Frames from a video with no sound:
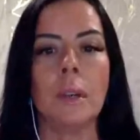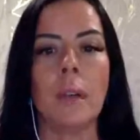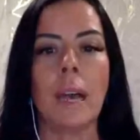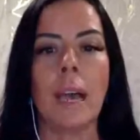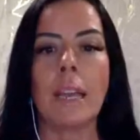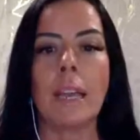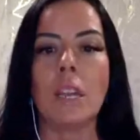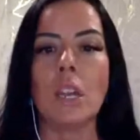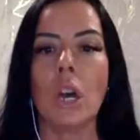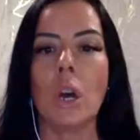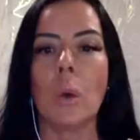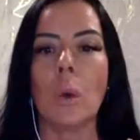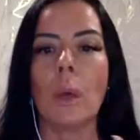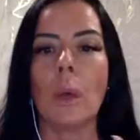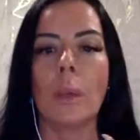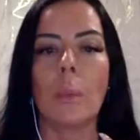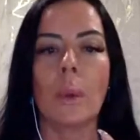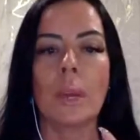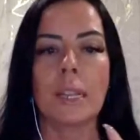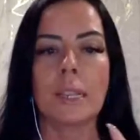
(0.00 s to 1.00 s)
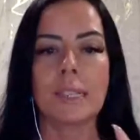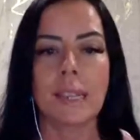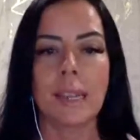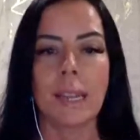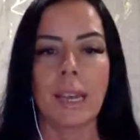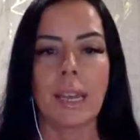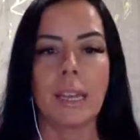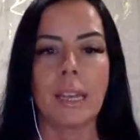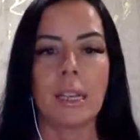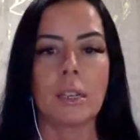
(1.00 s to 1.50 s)
I know what it's
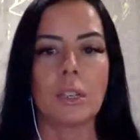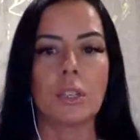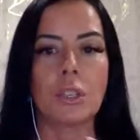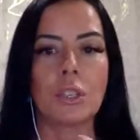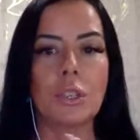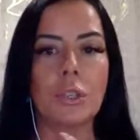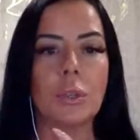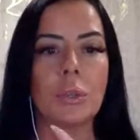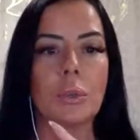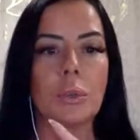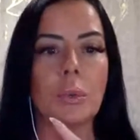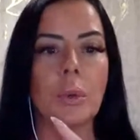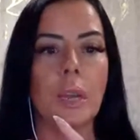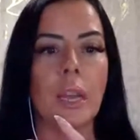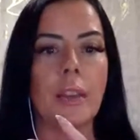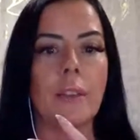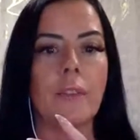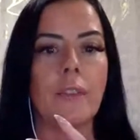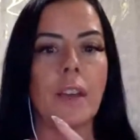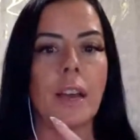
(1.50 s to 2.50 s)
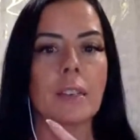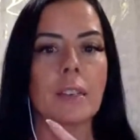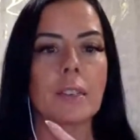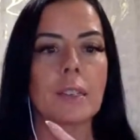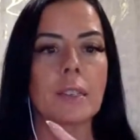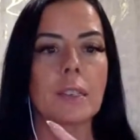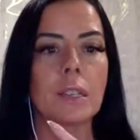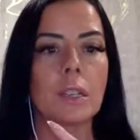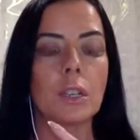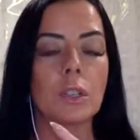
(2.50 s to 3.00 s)
like to
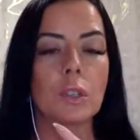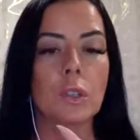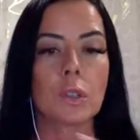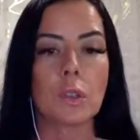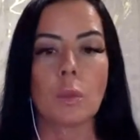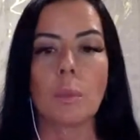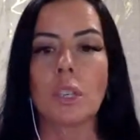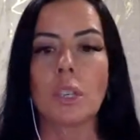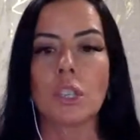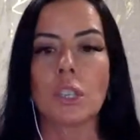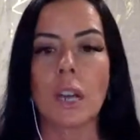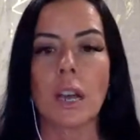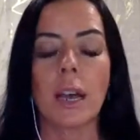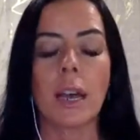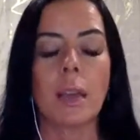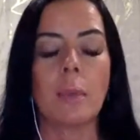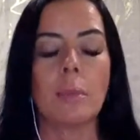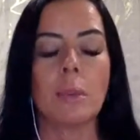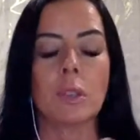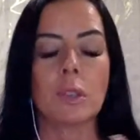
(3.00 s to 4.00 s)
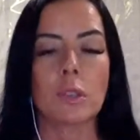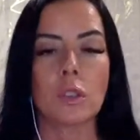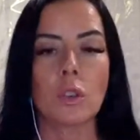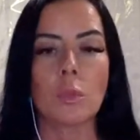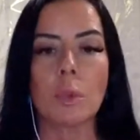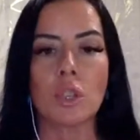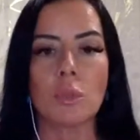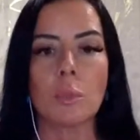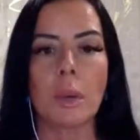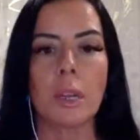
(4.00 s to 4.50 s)
invest so much time, so
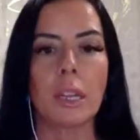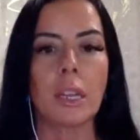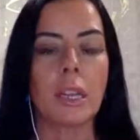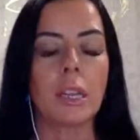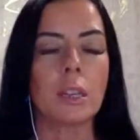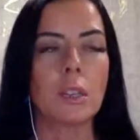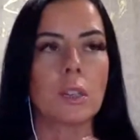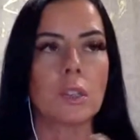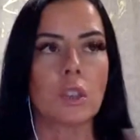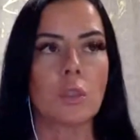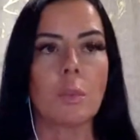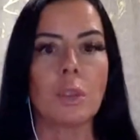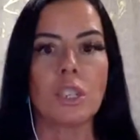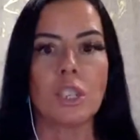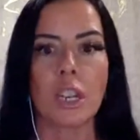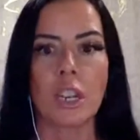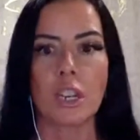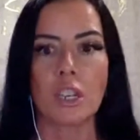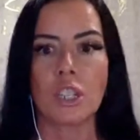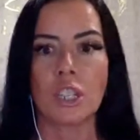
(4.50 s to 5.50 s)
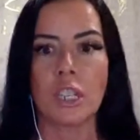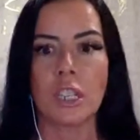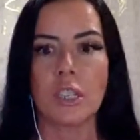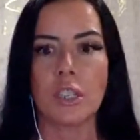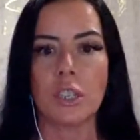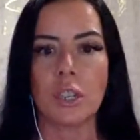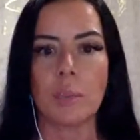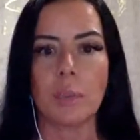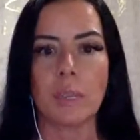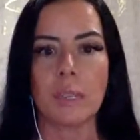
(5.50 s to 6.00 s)
much money, so much energy
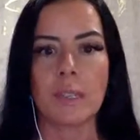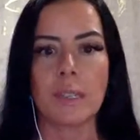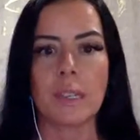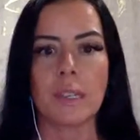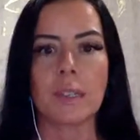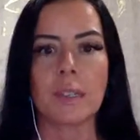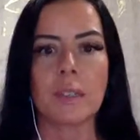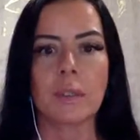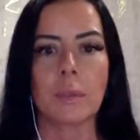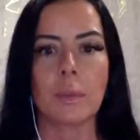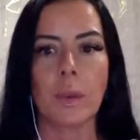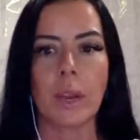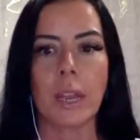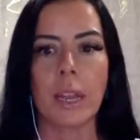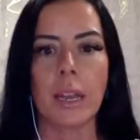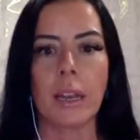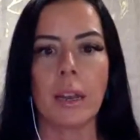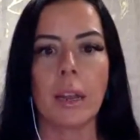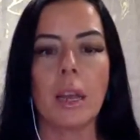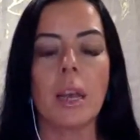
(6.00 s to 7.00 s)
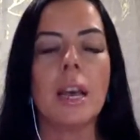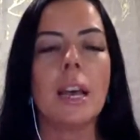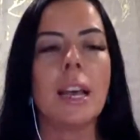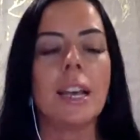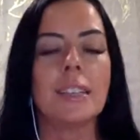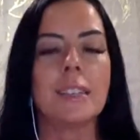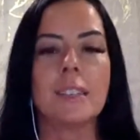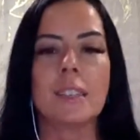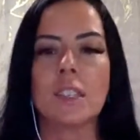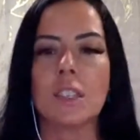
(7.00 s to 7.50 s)
into your business, right?
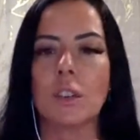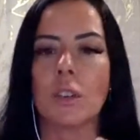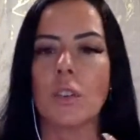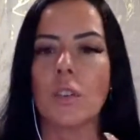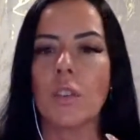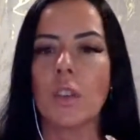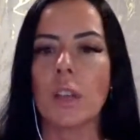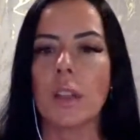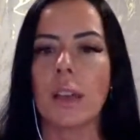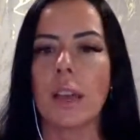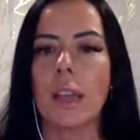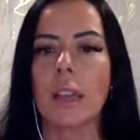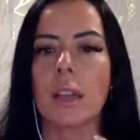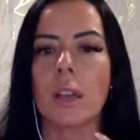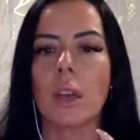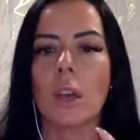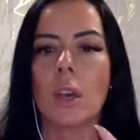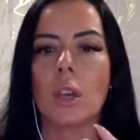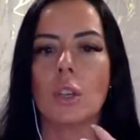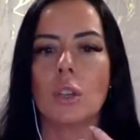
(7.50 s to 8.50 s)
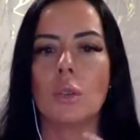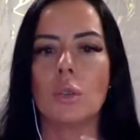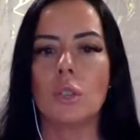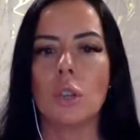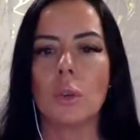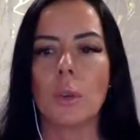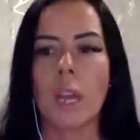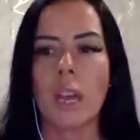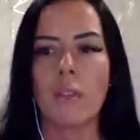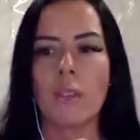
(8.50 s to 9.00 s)
And still feel like you
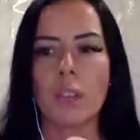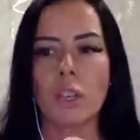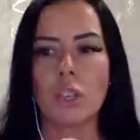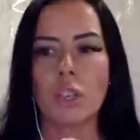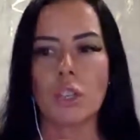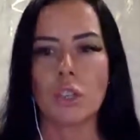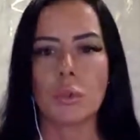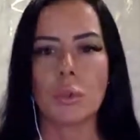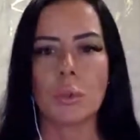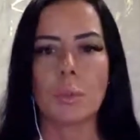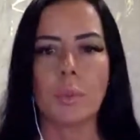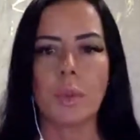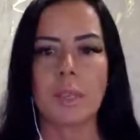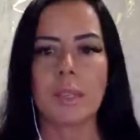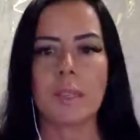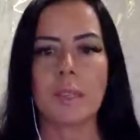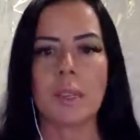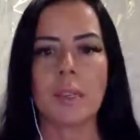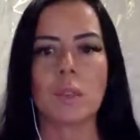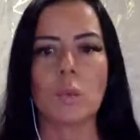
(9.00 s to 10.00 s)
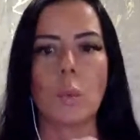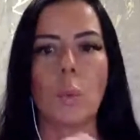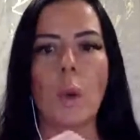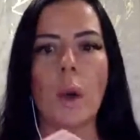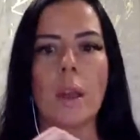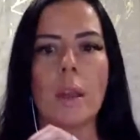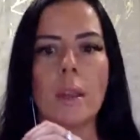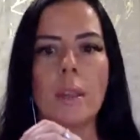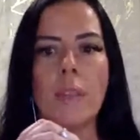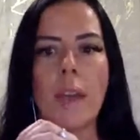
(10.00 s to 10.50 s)
don't have a true business,
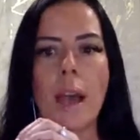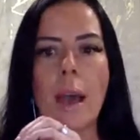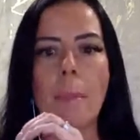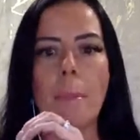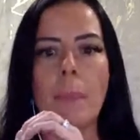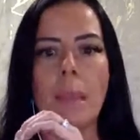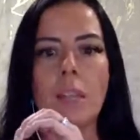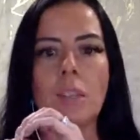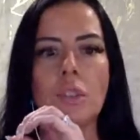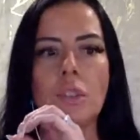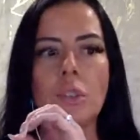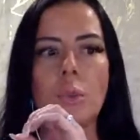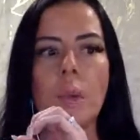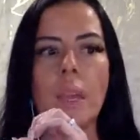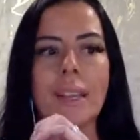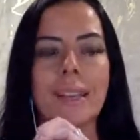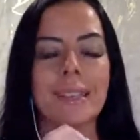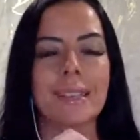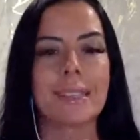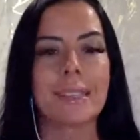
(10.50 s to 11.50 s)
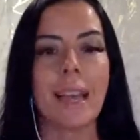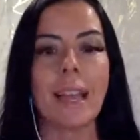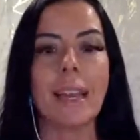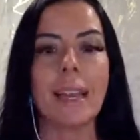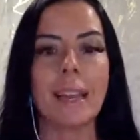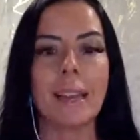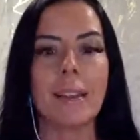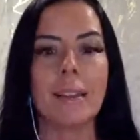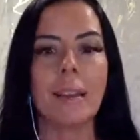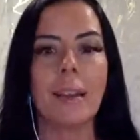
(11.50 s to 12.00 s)
one that makes you
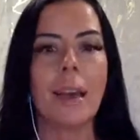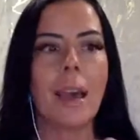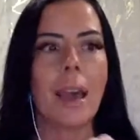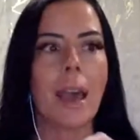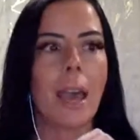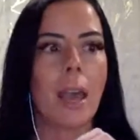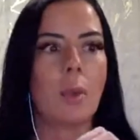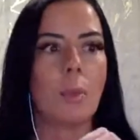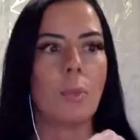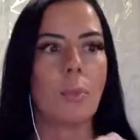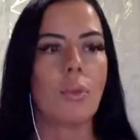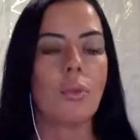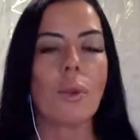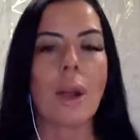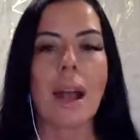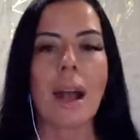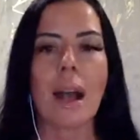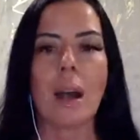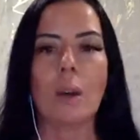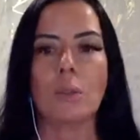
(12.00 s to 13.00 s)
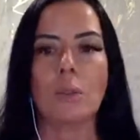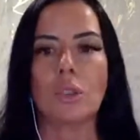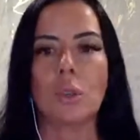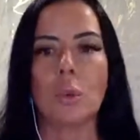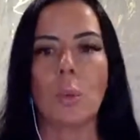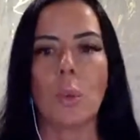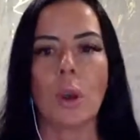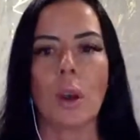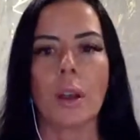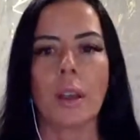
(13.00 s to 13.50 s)
excited and proud
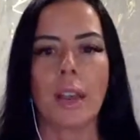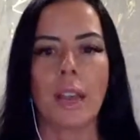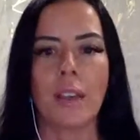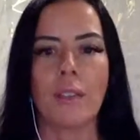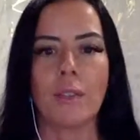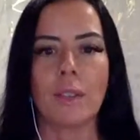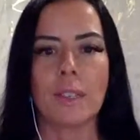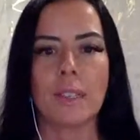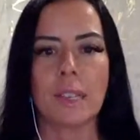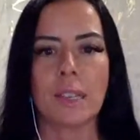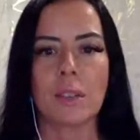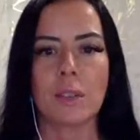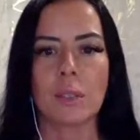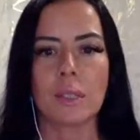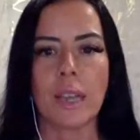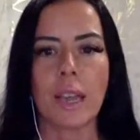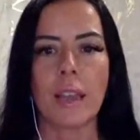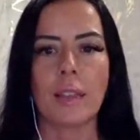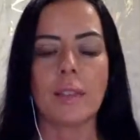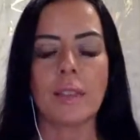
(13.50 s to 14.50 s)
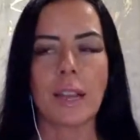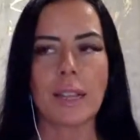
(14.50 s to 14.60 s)
to work every single day.